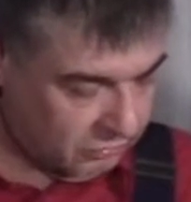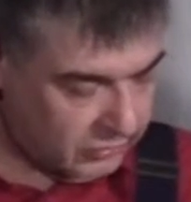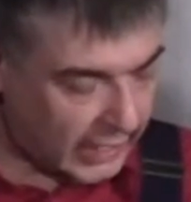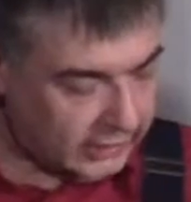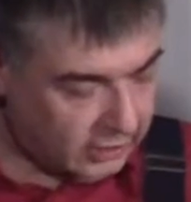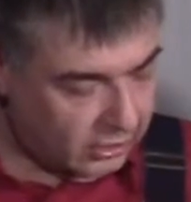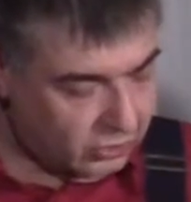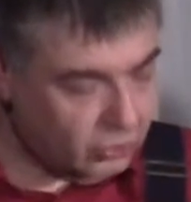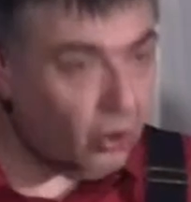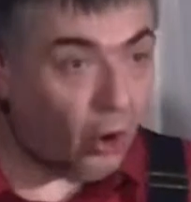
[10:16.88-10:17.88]
that
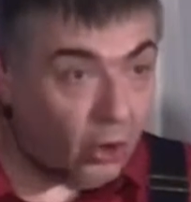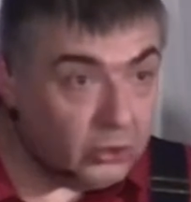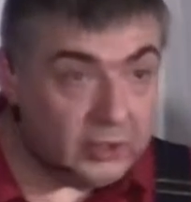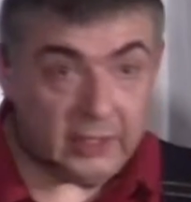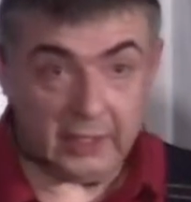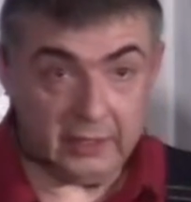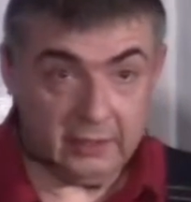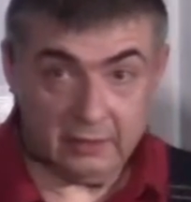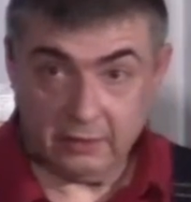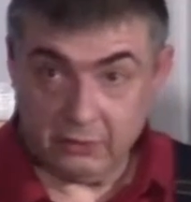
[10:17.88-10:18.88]
you
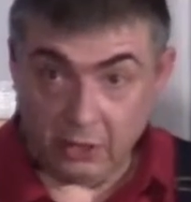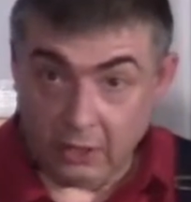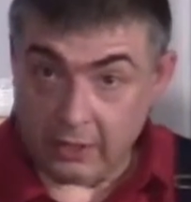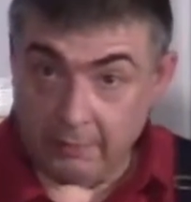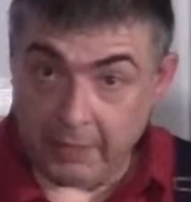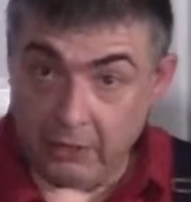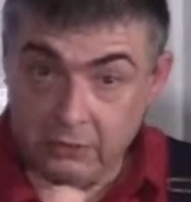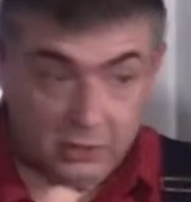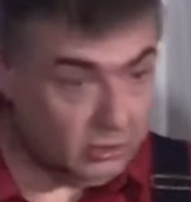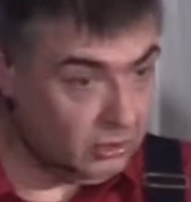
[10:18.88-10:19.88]
only talk
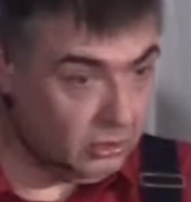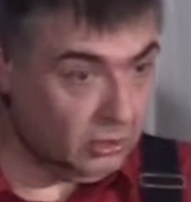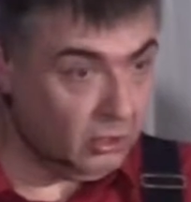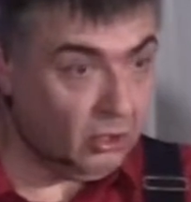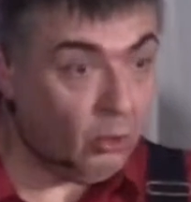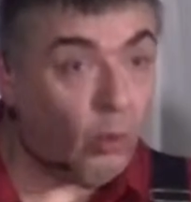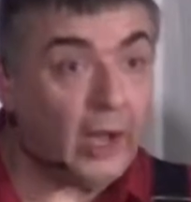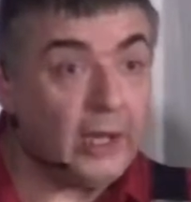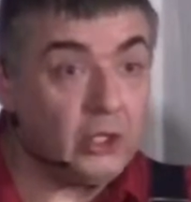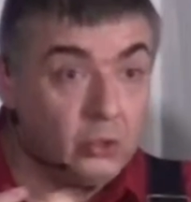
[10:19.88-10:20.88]
about
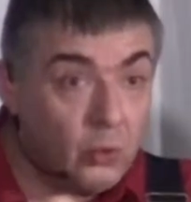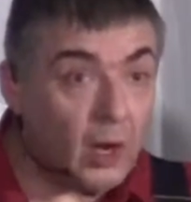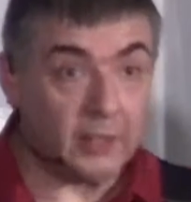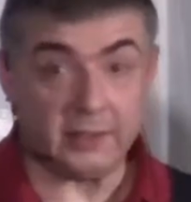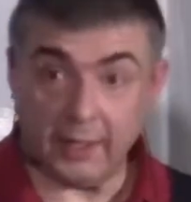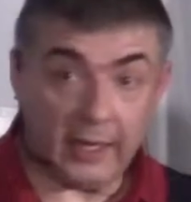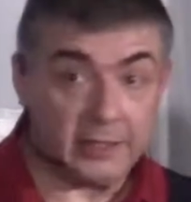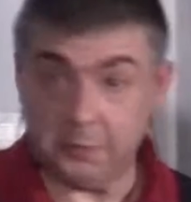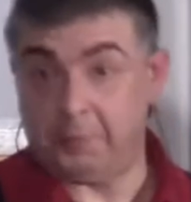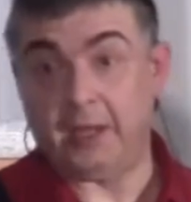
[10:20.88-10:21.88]
why you are the
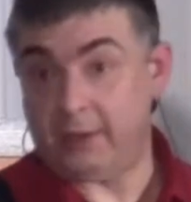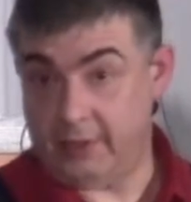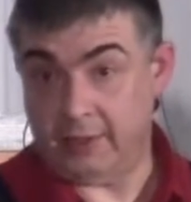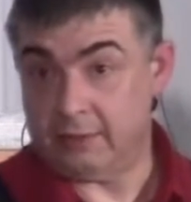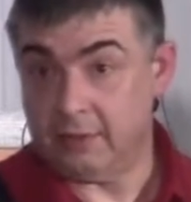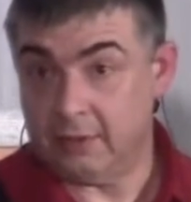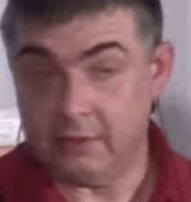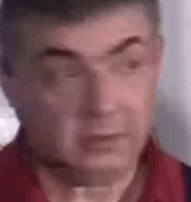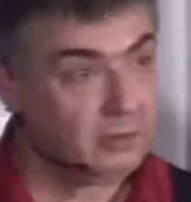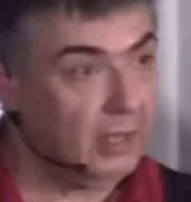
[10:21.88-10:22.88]
right person
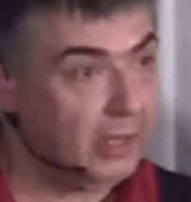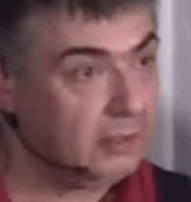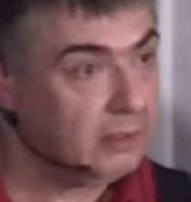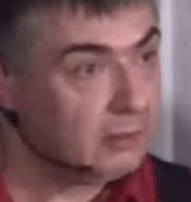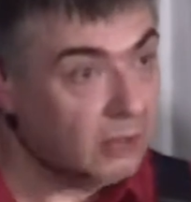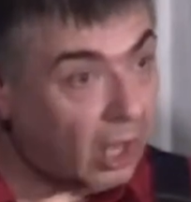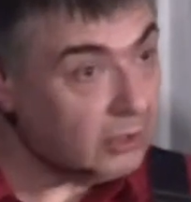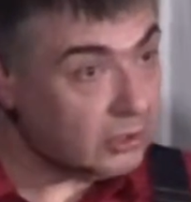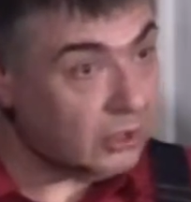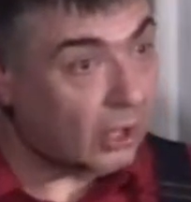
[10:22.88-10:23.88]
and
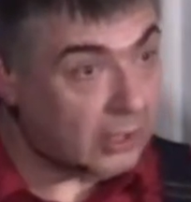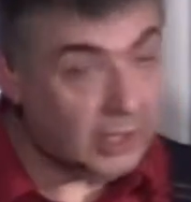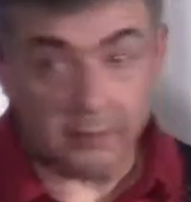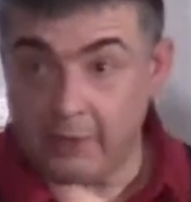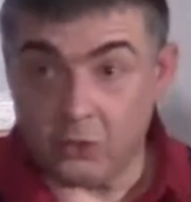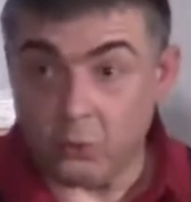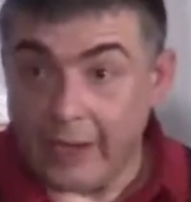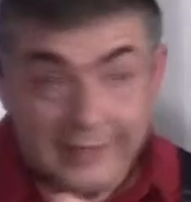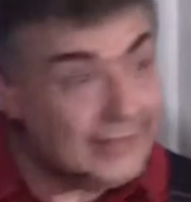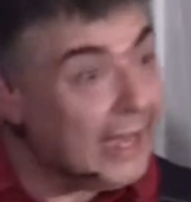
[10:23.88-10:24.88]
not talking about
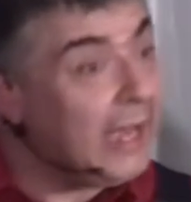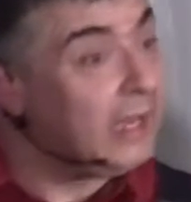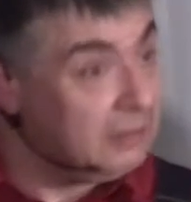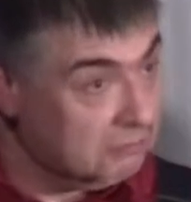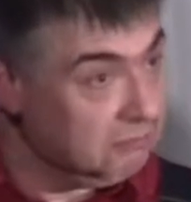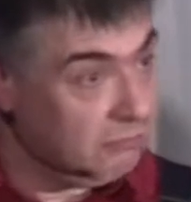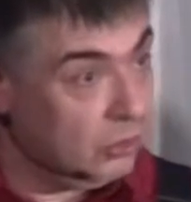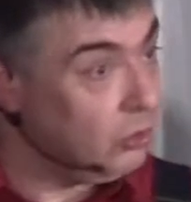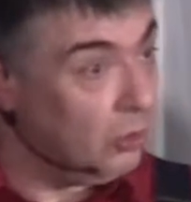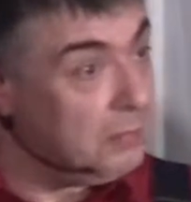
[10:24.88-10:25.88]
why they,
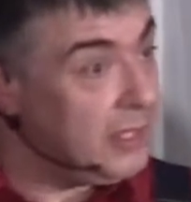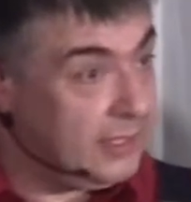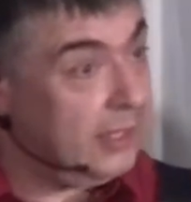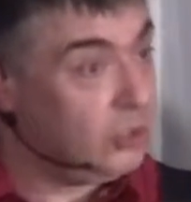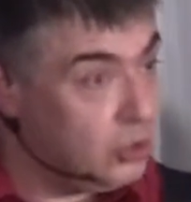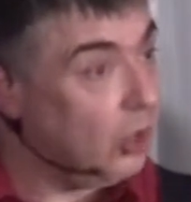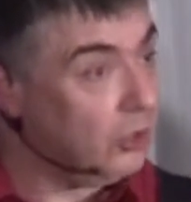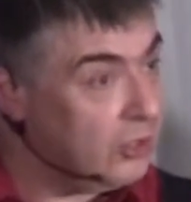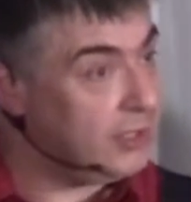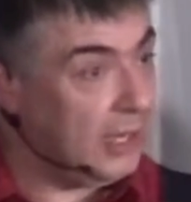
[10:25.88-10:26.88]
Mr.
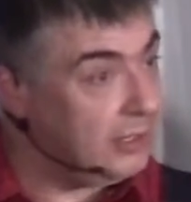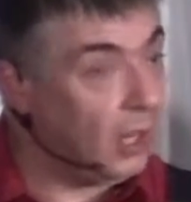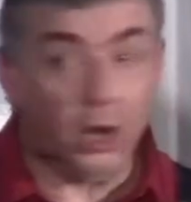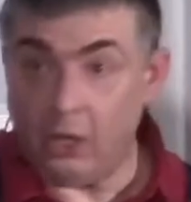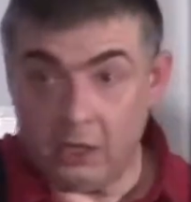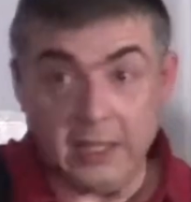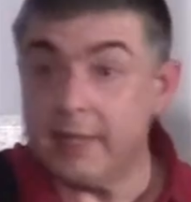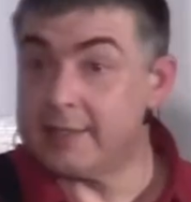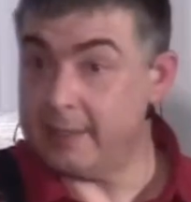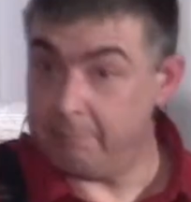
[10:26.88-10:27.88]
Jones down the hall, he
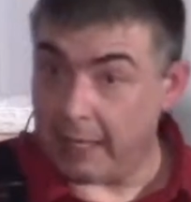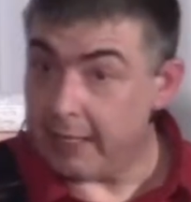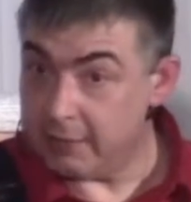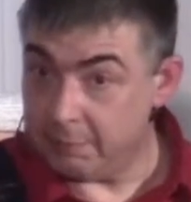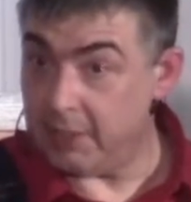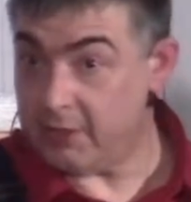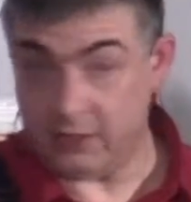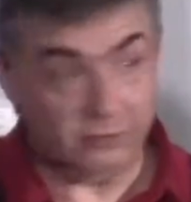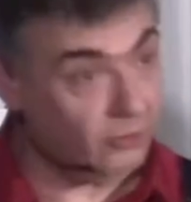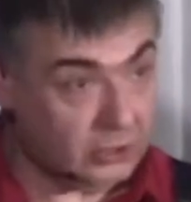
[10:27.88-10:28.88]
is the bad
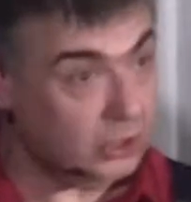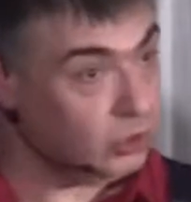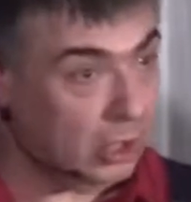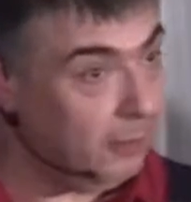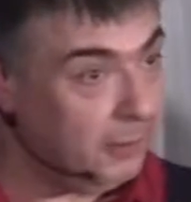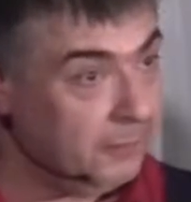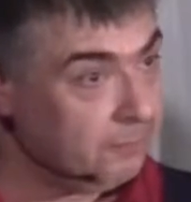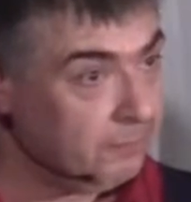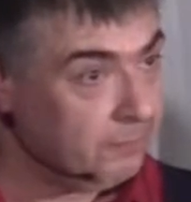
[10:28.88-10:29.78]
person for the job.